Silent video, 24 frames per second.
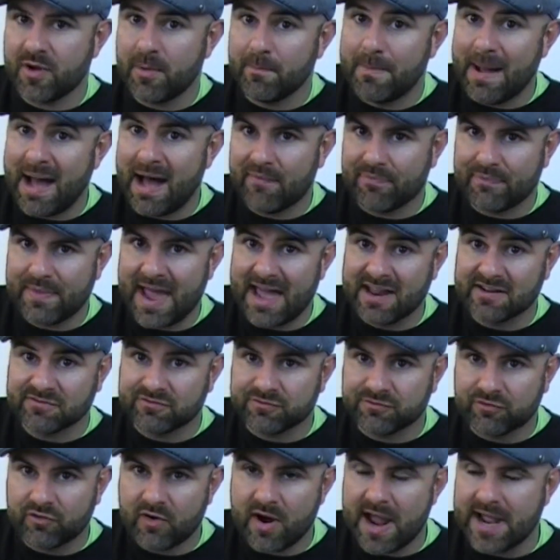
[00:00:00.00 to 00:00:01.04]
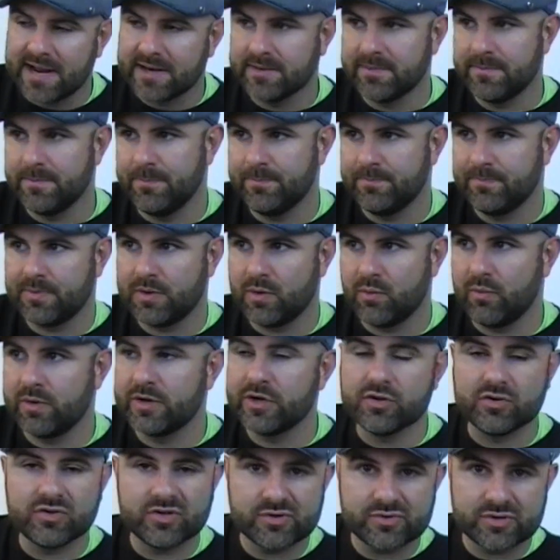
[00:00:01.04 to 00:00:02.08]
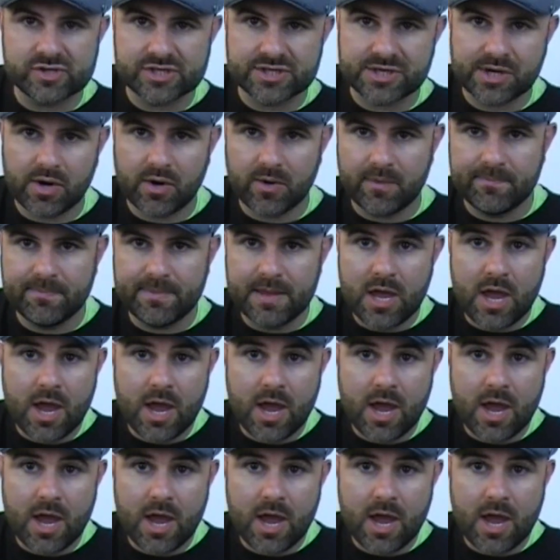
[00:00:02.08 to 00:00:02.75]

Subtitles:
about that fret when you do so.